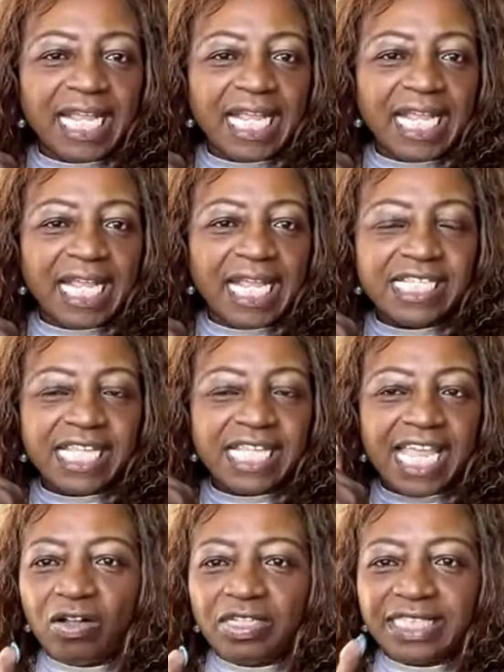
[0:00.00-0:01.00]
Because
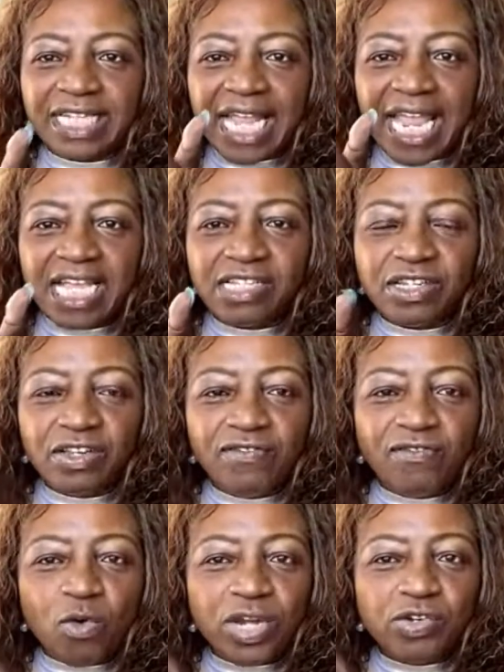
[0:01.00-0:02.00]
everybody calls and asks
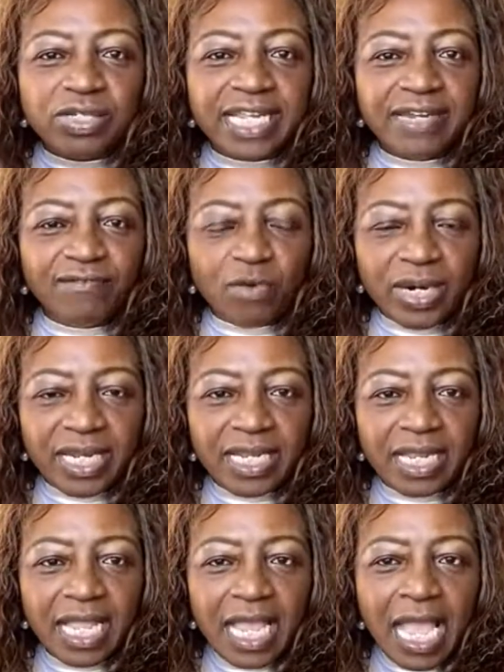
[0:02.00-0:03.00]
you for your
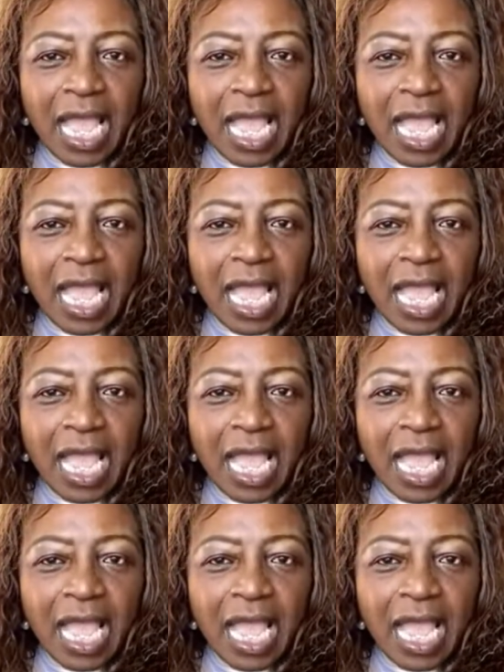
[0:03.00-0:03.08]
1040.